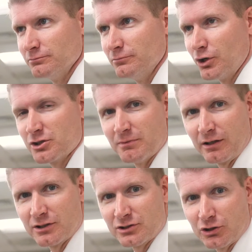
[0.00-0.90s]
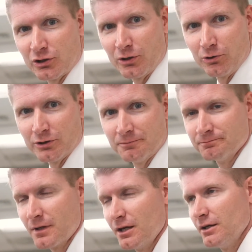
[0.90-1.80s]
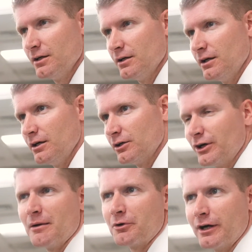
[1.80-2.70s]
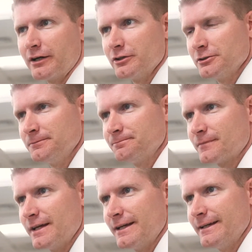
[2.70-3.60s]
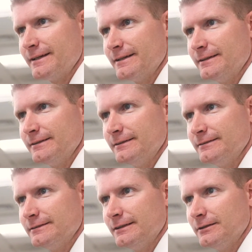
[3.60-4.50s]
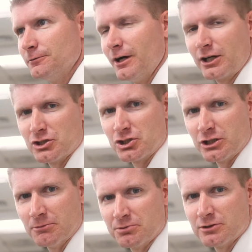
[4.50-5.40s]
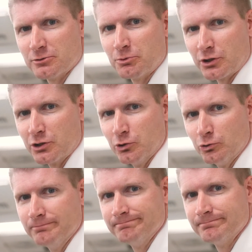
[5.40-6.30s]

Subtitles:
marshmallows, and granola, graham crackers, and rocket ships. It's pretty cool.